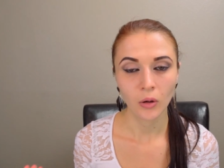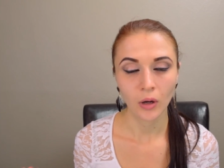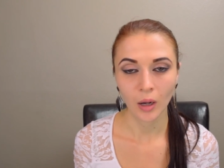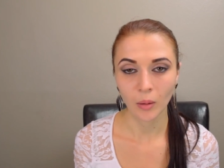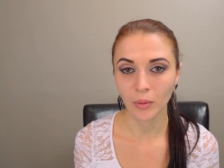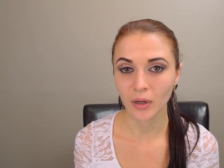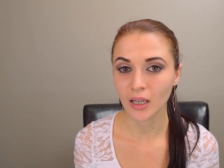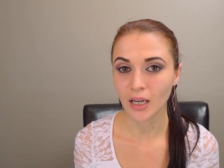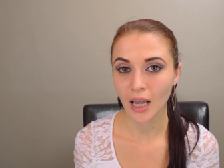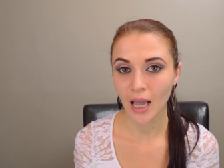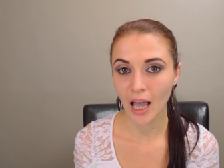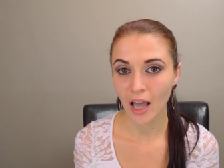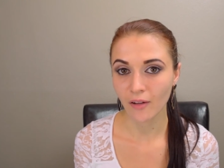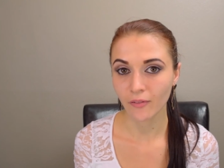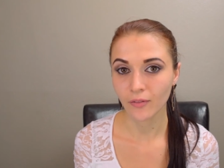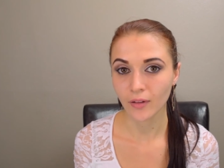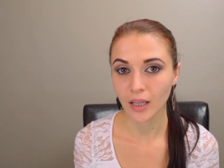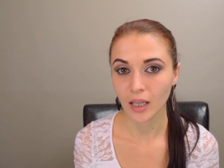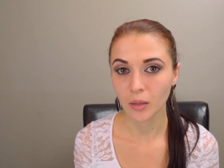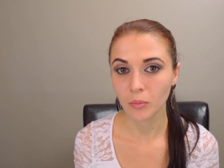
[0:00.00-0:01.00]
I'm gonna
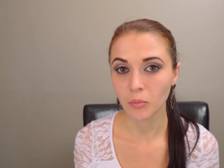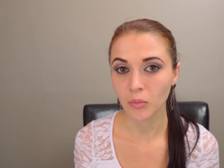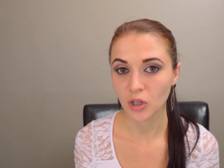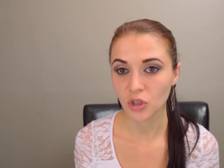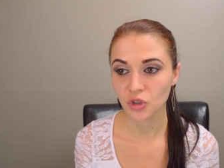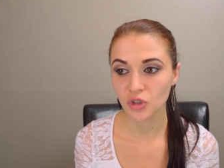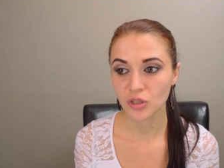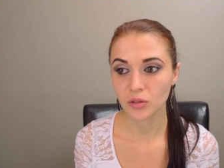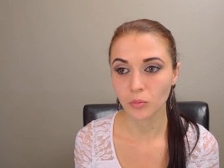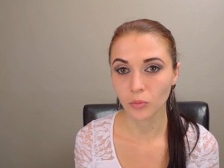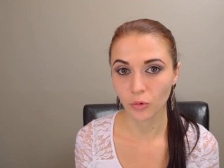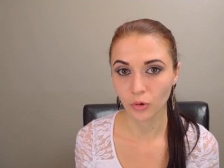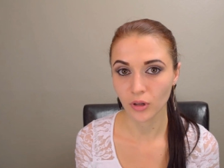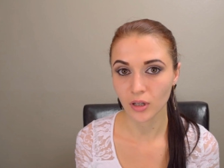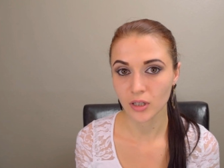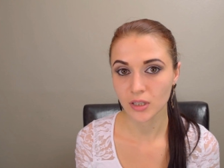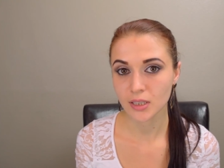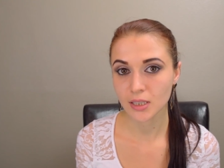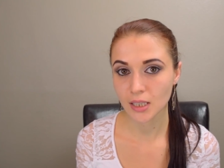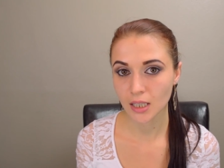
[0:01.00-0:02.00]
have a much
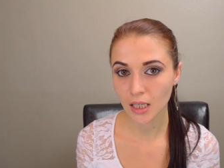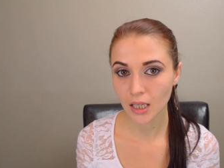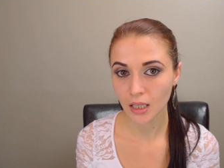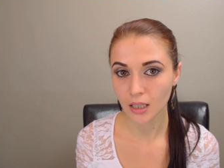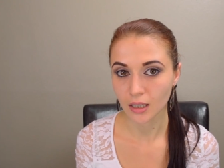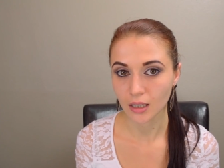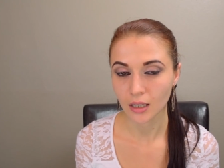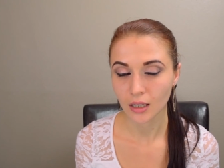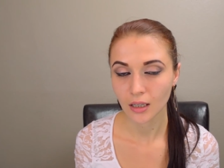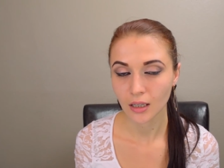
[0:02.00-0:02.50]
smoother skin.